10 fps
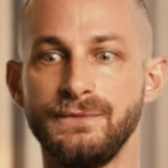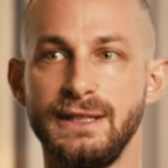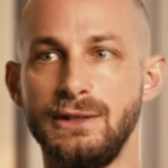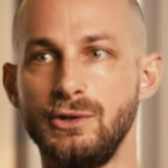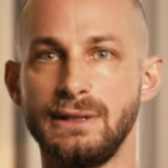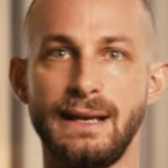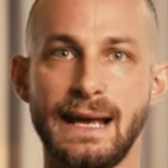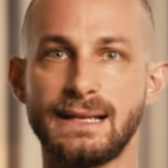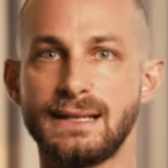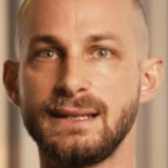you know, the
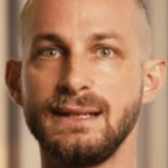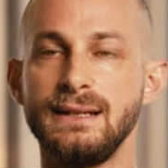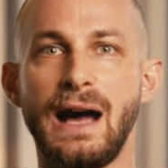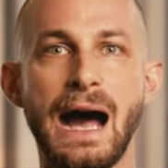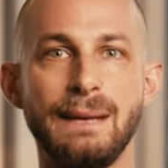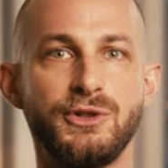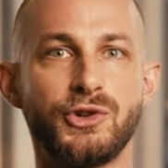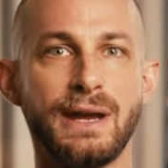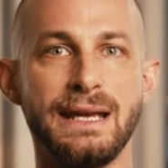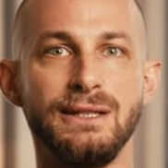next hype
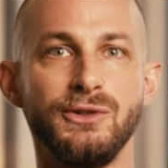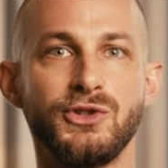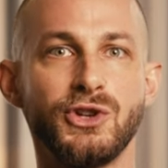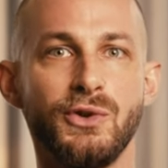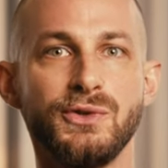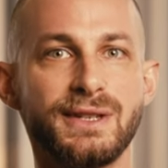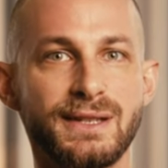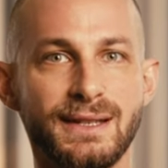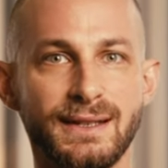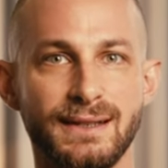train you
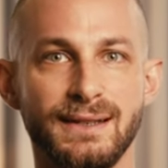chose.